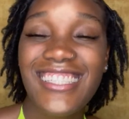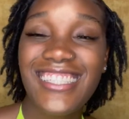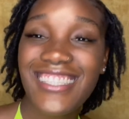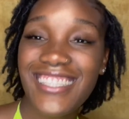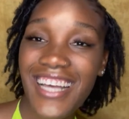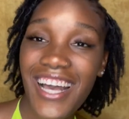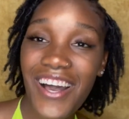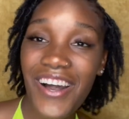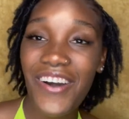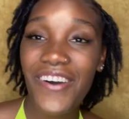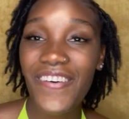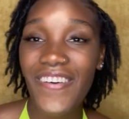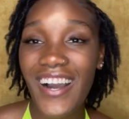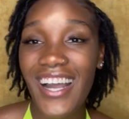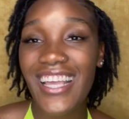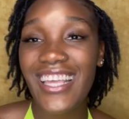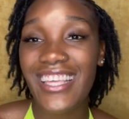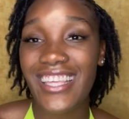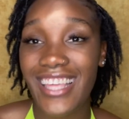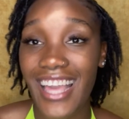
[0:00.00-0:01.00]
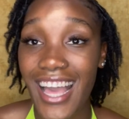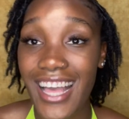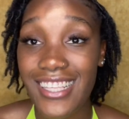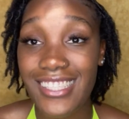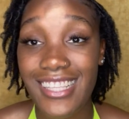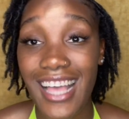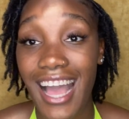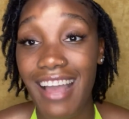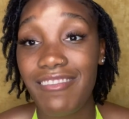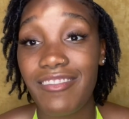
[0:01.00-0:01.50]
So, yes,
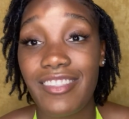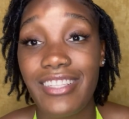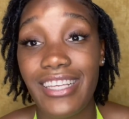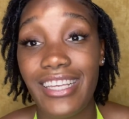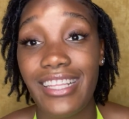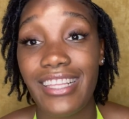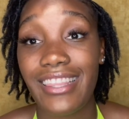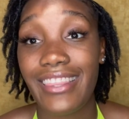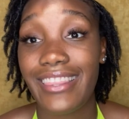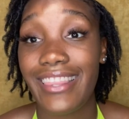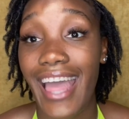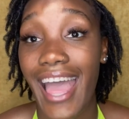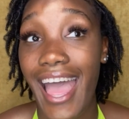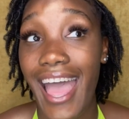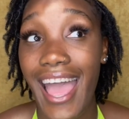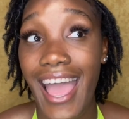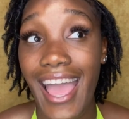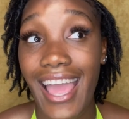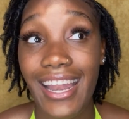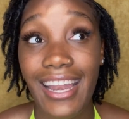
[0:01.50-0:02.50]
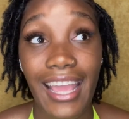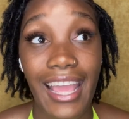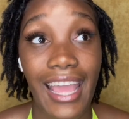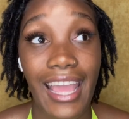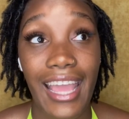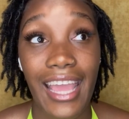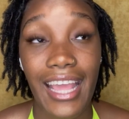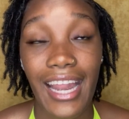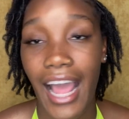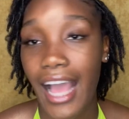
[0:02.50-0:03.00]
I did that,
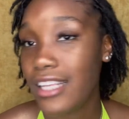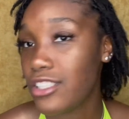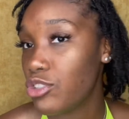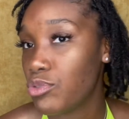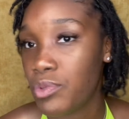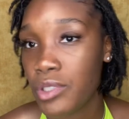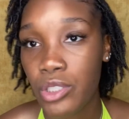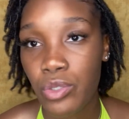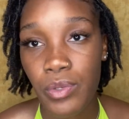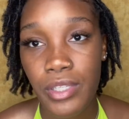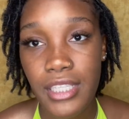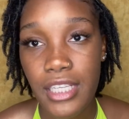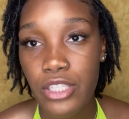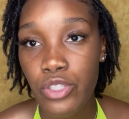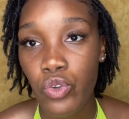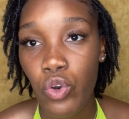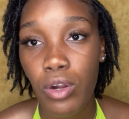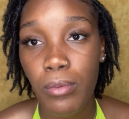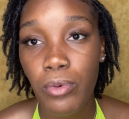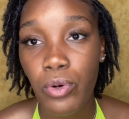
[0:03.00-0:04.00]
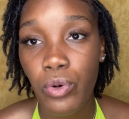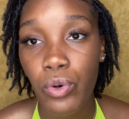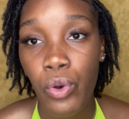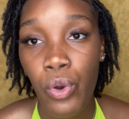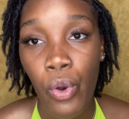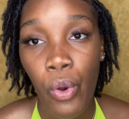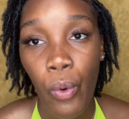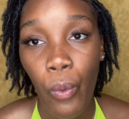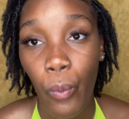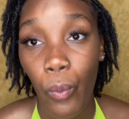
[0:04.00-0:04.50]
and I just retwist as normal.
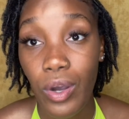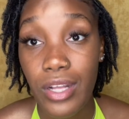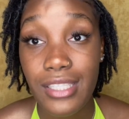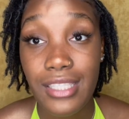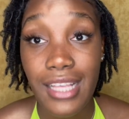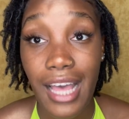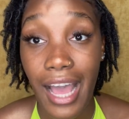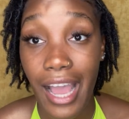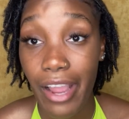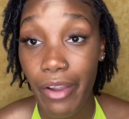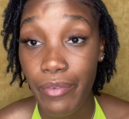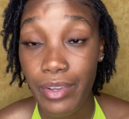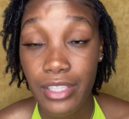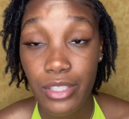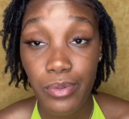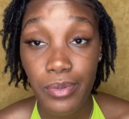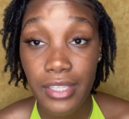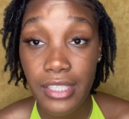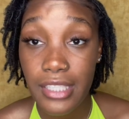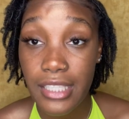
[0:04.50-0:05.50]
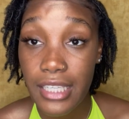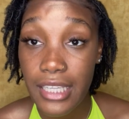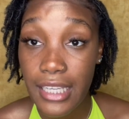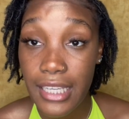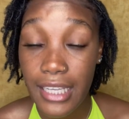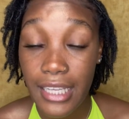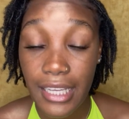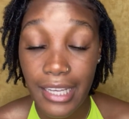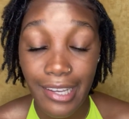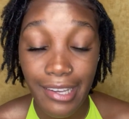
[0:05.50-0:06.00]
Once I
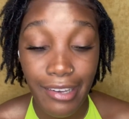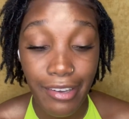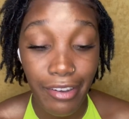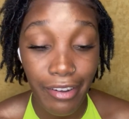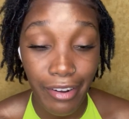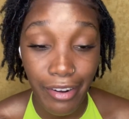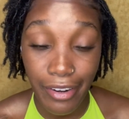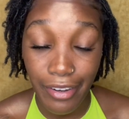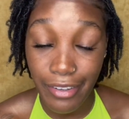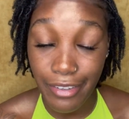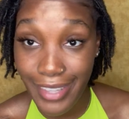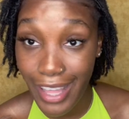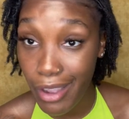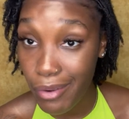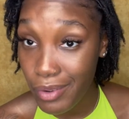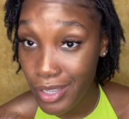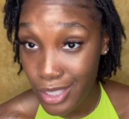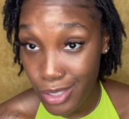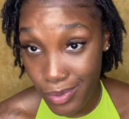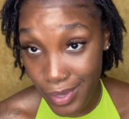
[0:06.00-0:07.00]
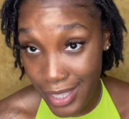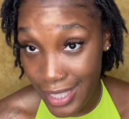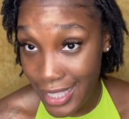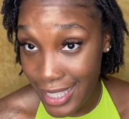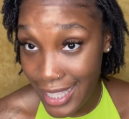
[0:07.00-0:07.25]
retwisted, girl, that retwist